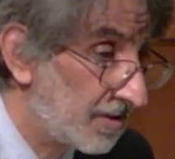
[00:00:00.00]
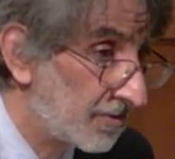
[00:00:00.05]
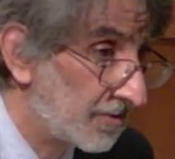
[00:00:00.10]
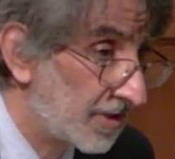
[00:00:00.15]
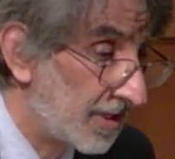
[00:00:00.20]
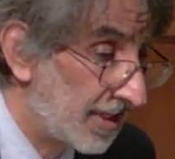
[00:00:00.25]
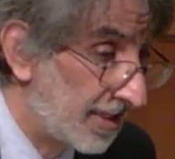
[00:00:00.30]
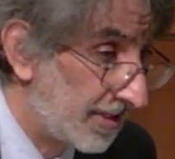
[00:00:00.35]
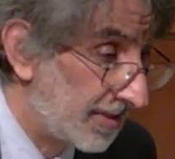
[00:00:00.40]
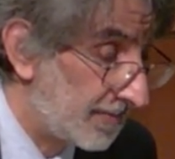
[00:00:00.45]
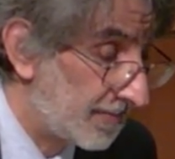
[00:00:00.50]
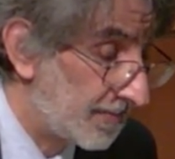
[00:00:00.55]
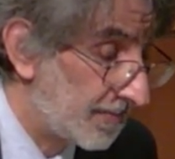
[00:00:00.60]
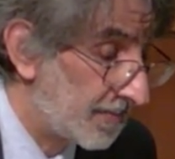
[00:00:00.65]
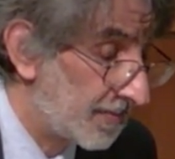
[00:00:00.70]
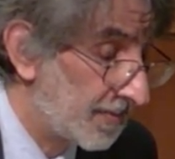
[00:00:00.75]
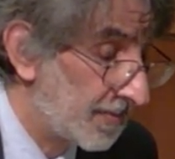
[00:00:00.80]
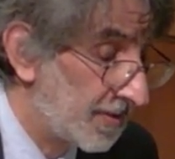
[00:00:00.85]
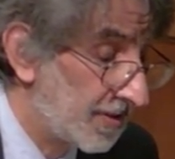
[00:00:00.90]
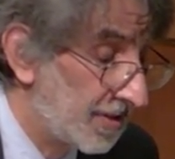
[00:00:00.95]
Okay?
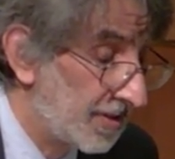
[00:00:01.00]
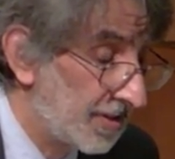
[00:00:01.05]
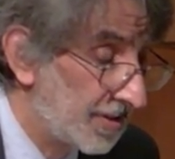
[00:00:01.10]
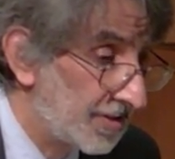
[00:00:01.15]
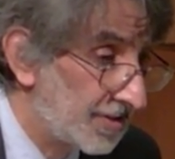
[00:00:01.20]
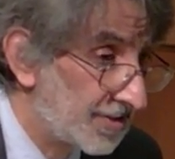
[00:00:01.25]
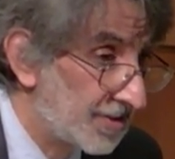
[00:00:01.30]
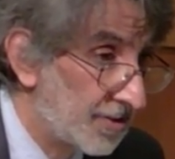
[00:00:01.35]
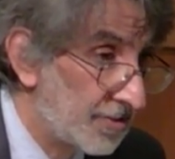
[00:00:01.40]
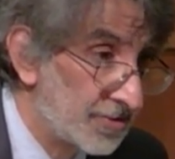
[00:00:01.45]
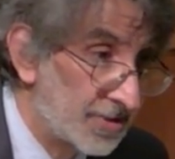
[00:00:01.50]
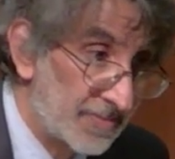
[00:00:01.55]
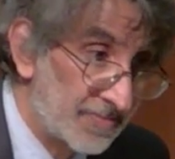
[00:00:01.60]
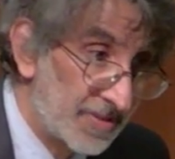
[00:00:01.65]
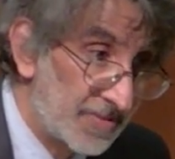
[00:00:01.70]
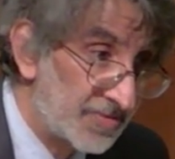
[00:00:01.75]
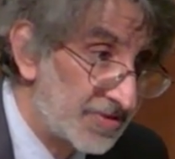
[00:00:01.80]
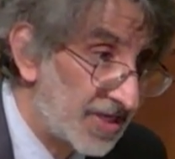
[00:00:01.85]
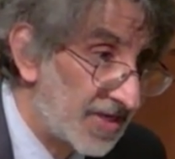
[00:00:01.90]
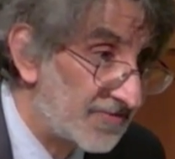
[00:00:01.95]
So
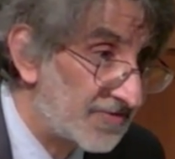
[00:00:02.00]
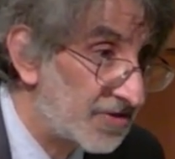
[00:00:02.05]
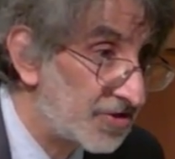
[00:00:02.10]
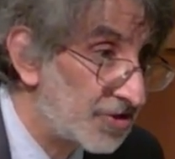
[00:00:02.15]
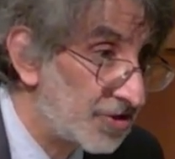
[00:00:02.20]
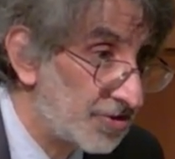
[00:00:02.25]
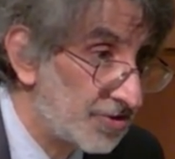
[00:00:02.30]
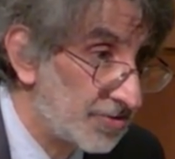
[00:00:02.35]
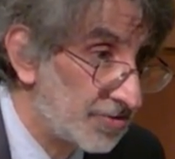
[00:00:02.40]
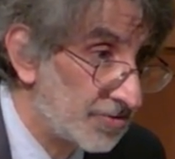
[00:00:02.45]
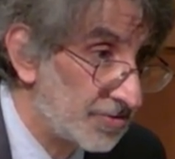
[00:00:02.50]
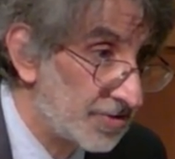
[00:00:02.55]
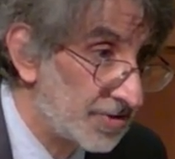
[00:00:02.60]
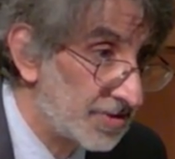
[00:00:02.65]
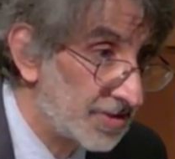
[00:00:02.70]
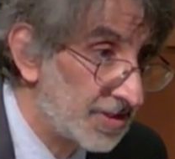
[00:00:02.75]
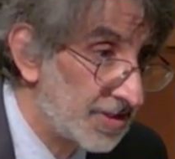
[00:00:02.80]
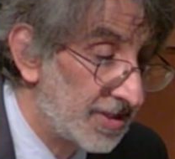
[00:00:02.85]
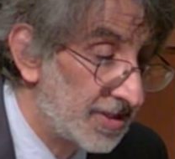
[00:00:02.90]
sometimes you have to choose.